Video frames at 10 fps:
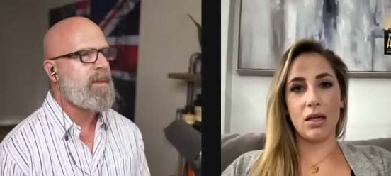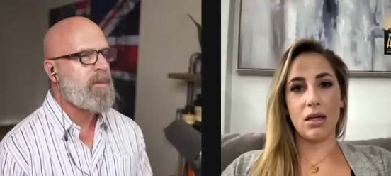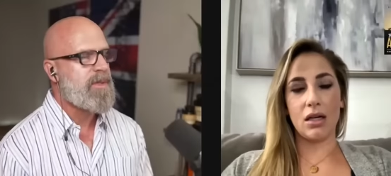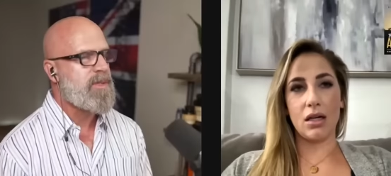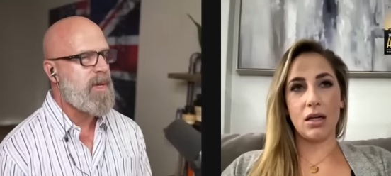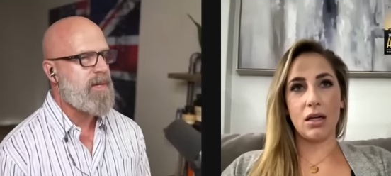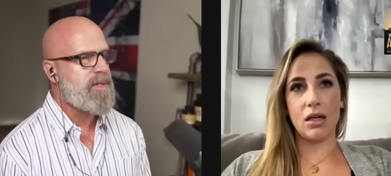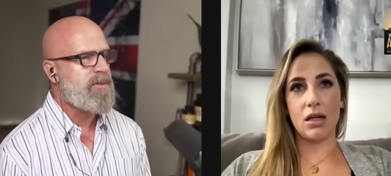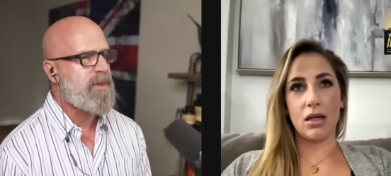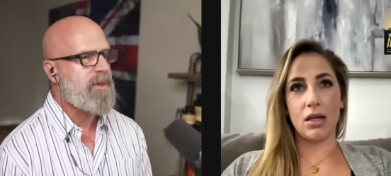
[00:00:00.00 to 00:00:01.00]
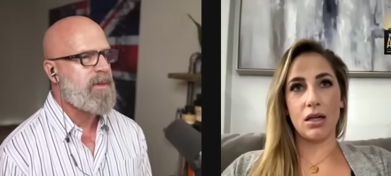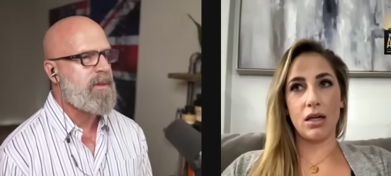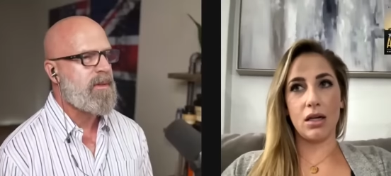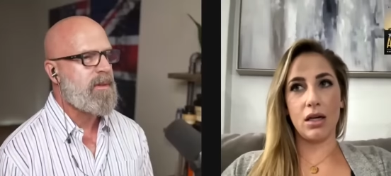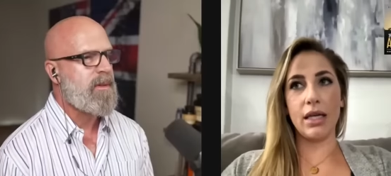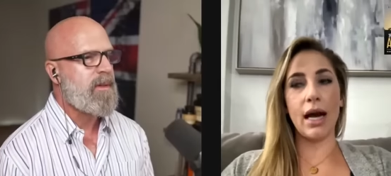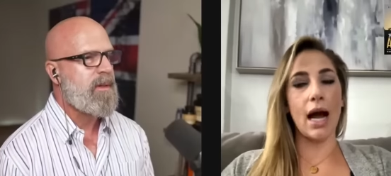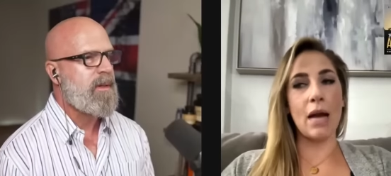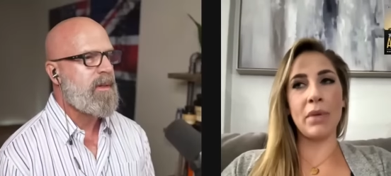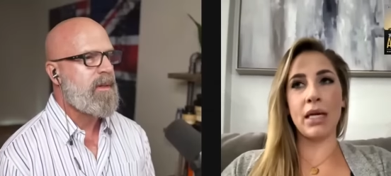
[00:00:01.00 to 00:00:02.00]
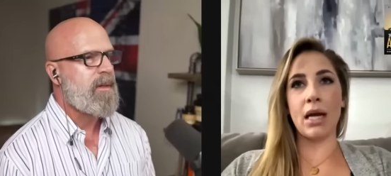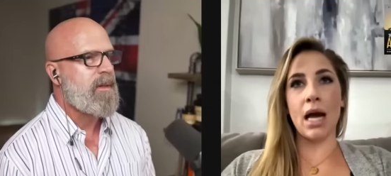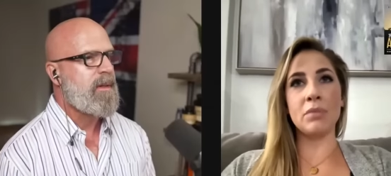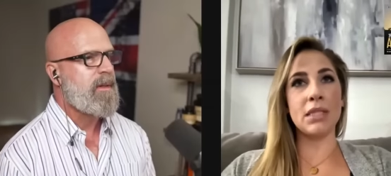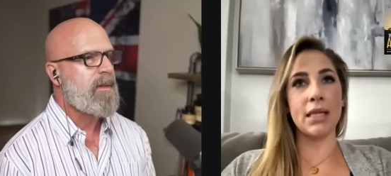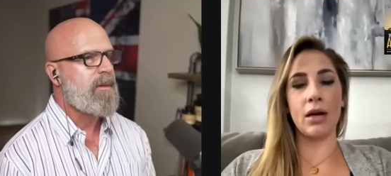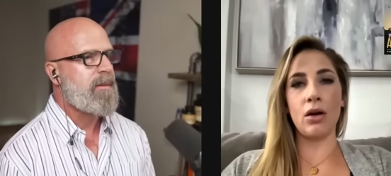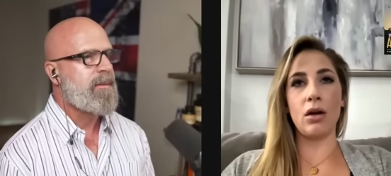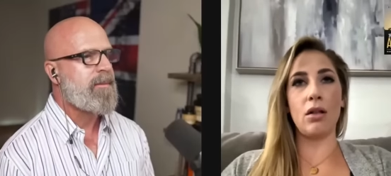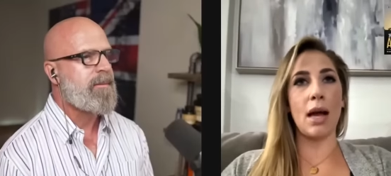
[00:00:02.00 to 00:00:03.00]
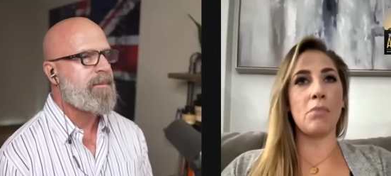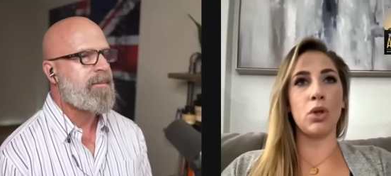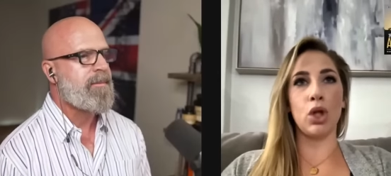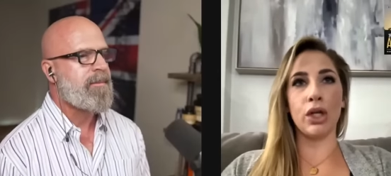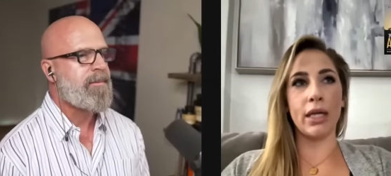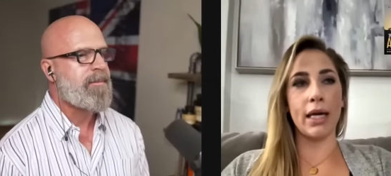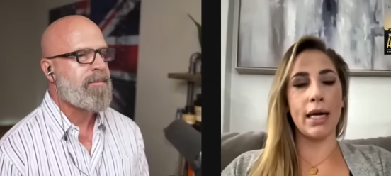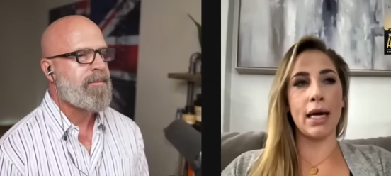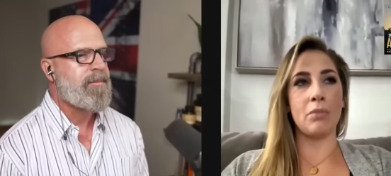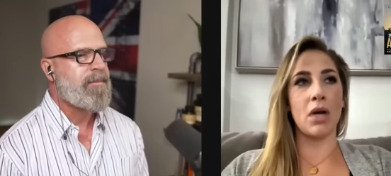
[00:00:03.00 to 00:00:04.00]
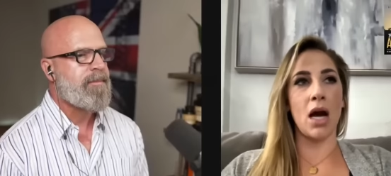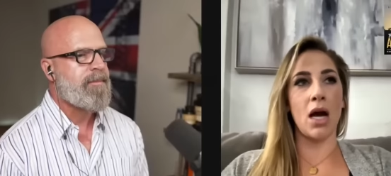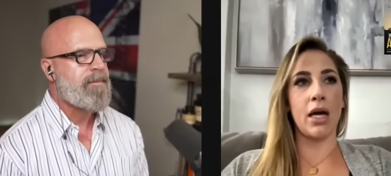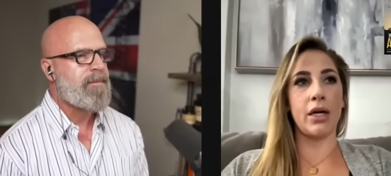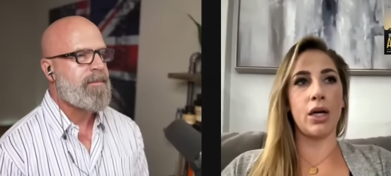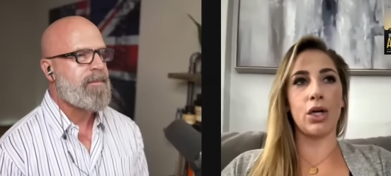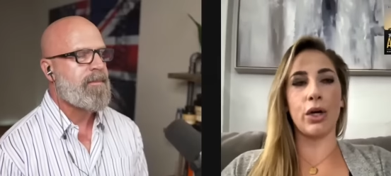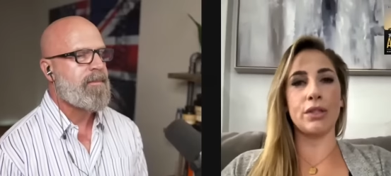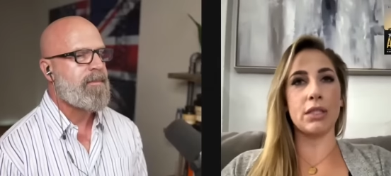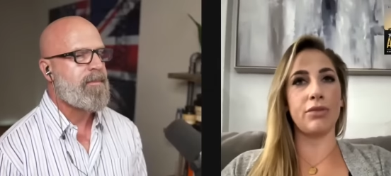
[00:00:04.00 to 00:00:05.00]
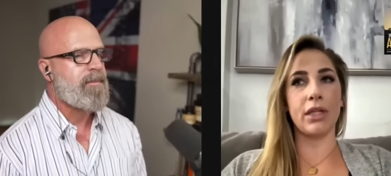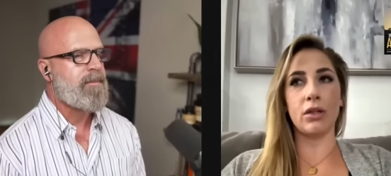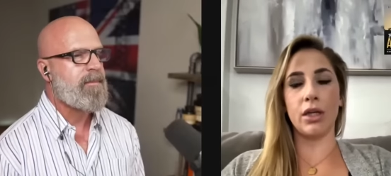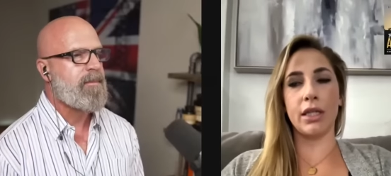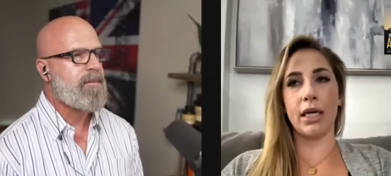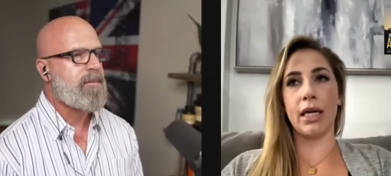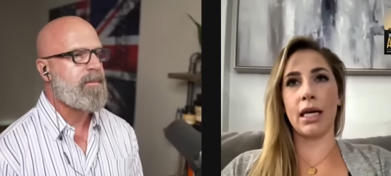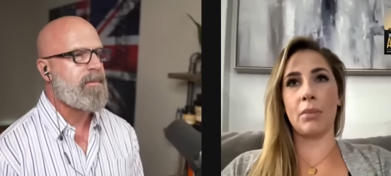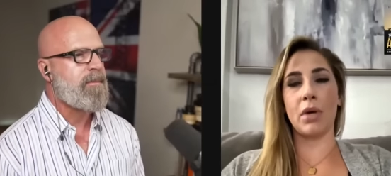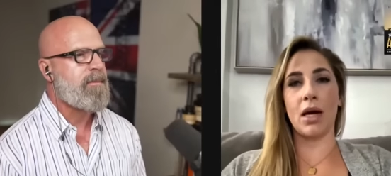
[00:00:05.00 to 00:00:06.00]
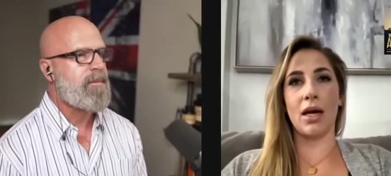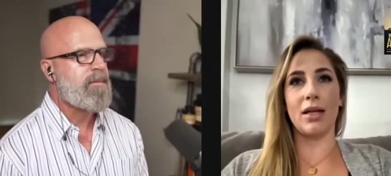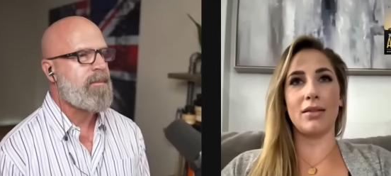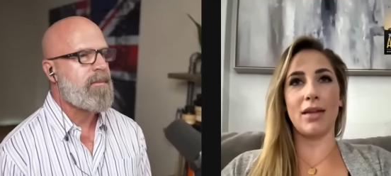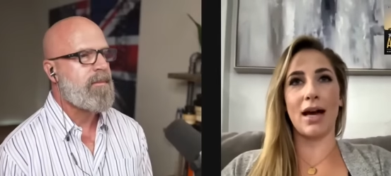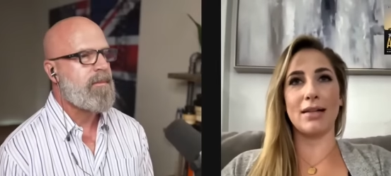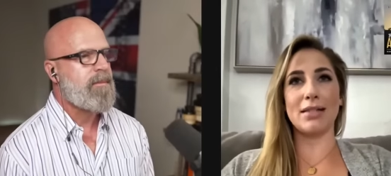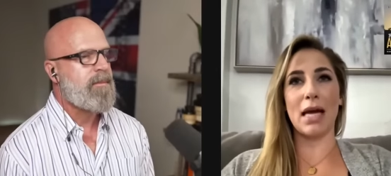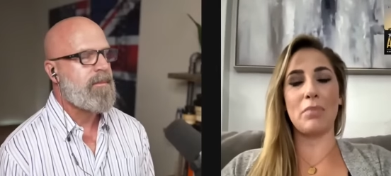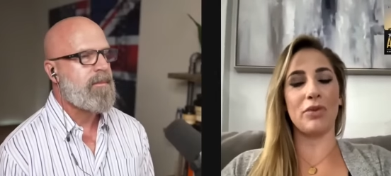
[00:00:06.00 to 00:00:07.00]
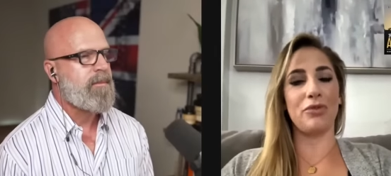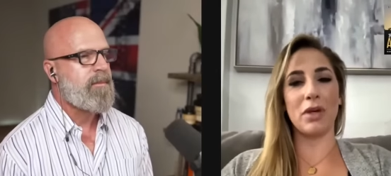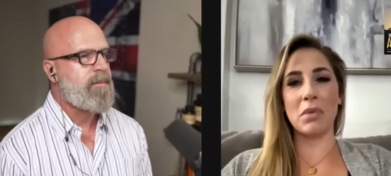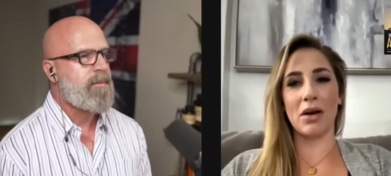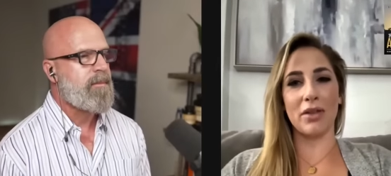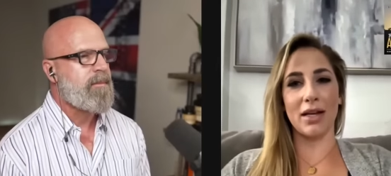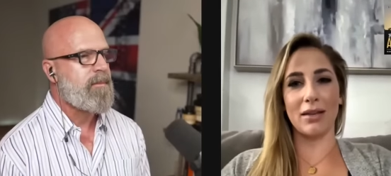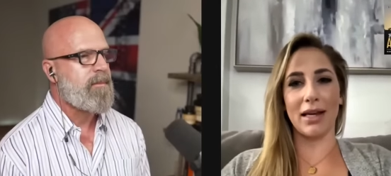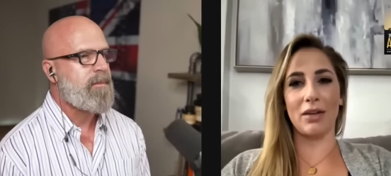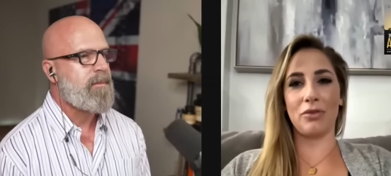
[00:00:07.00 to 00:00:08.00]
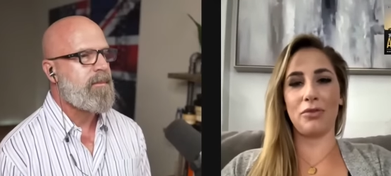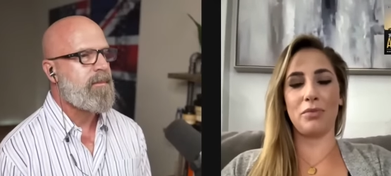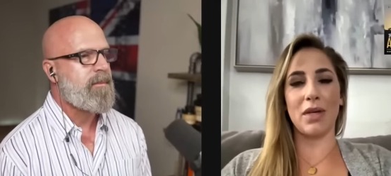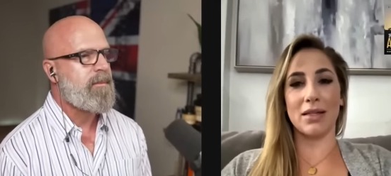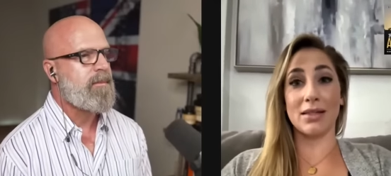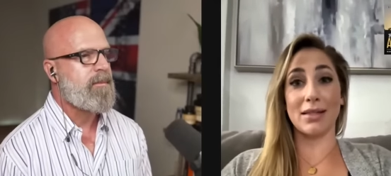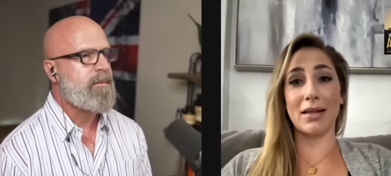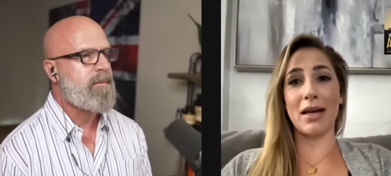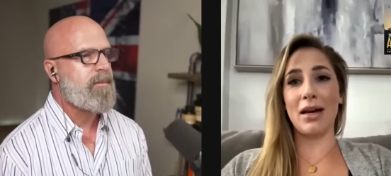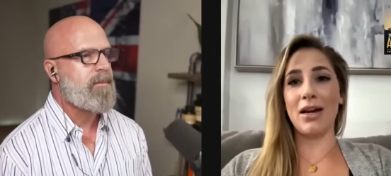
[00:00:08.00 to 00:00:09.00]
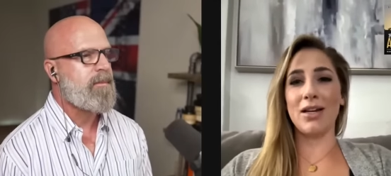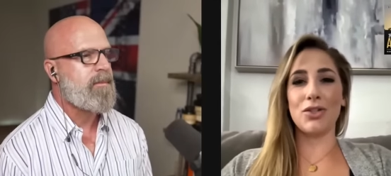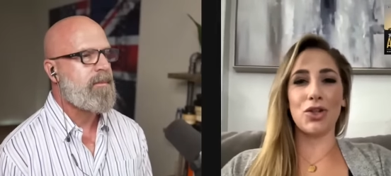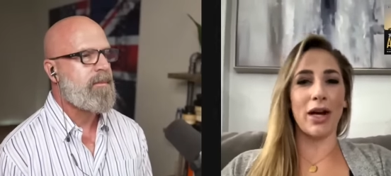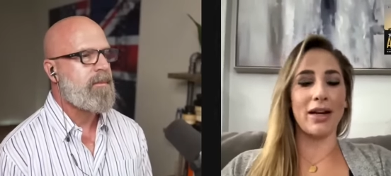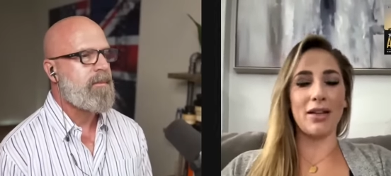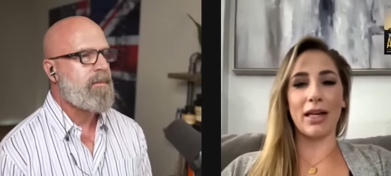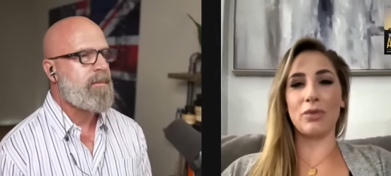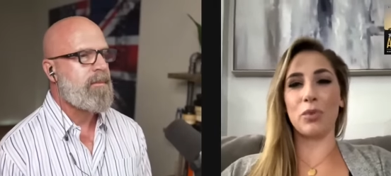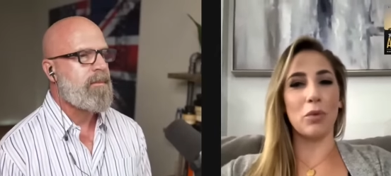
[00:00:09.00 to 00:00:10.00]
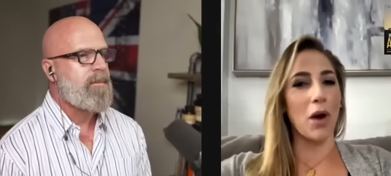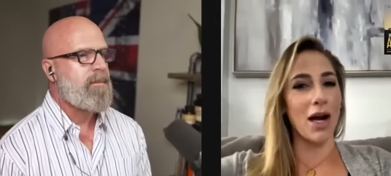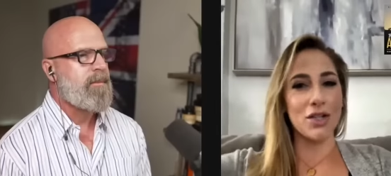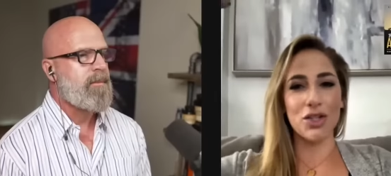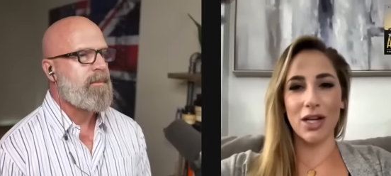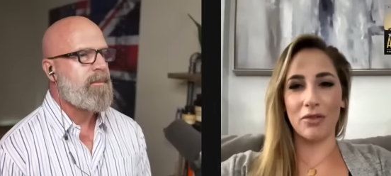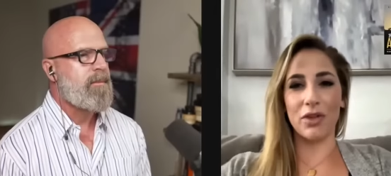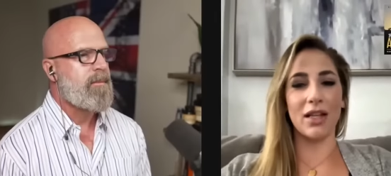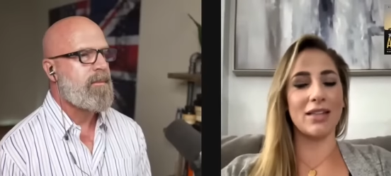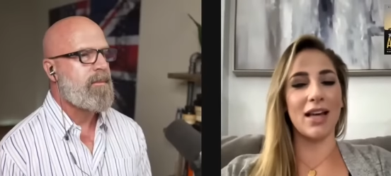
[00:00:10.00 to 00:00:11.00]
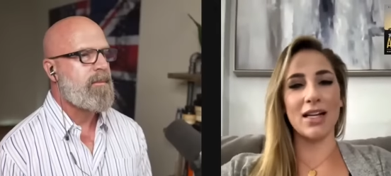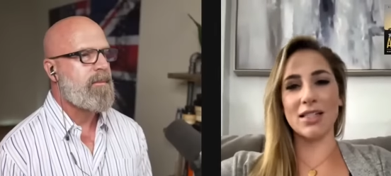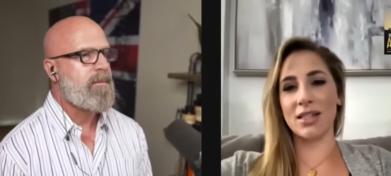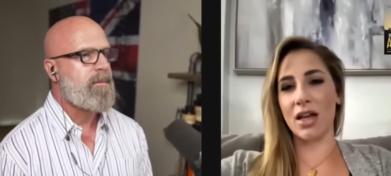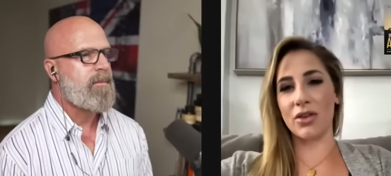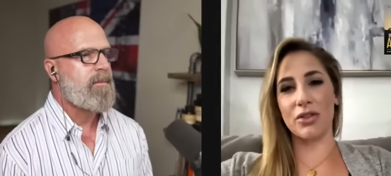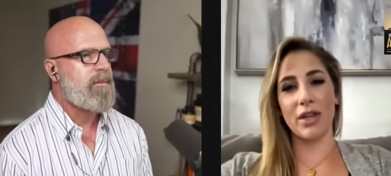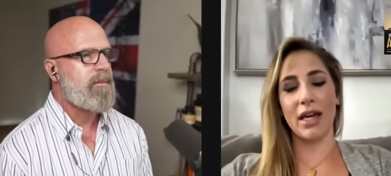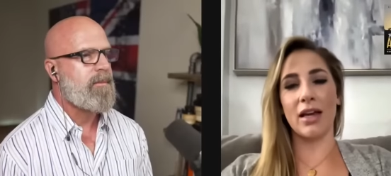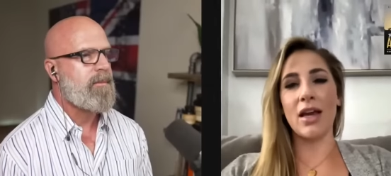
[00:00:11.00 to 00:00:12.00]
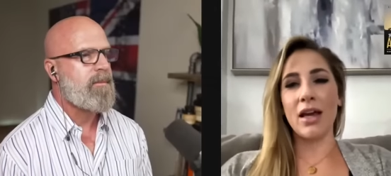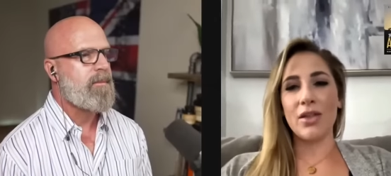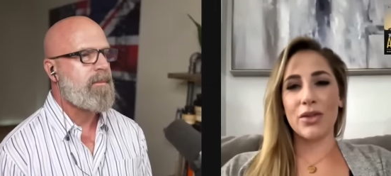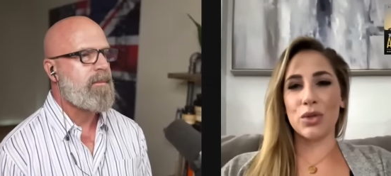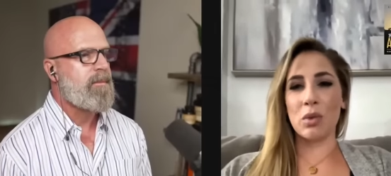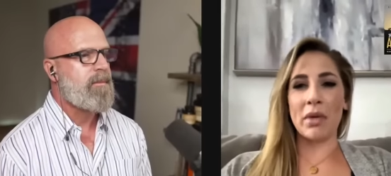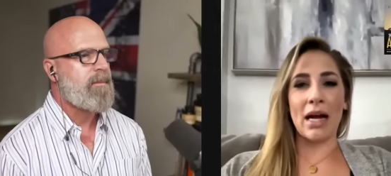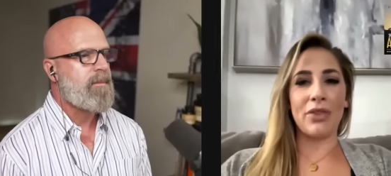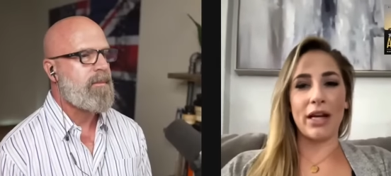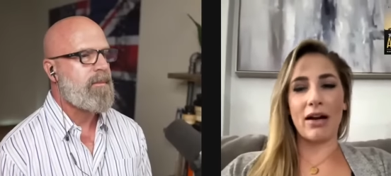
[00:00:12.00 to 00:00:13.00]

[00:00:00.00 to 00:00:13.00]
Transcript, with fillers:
Speaker 1: what's the strategy for you?
Speaker 2: Yeah, I mean, I'm single, I'm looking, I'm not aggressively looking, I'm not that type of female that like is trying, like we watched. I feel like that's another thing. There's women out there